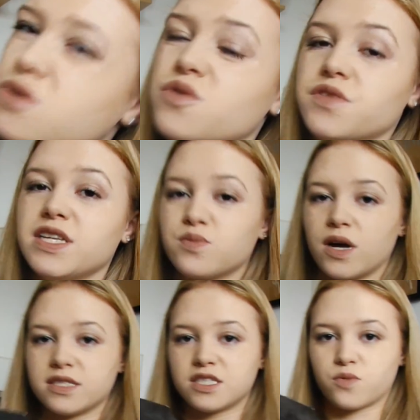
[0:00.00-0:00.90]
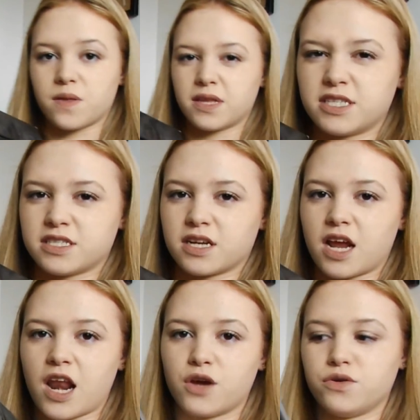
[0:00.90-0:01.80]
Oh, this one's the one doesn't
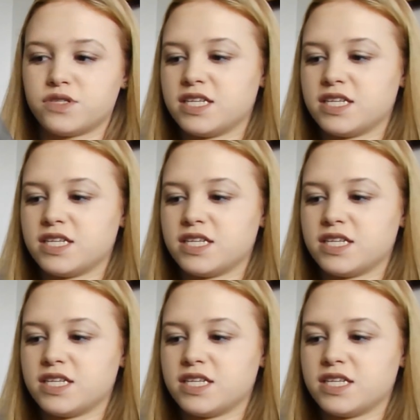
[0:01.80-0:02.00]
close.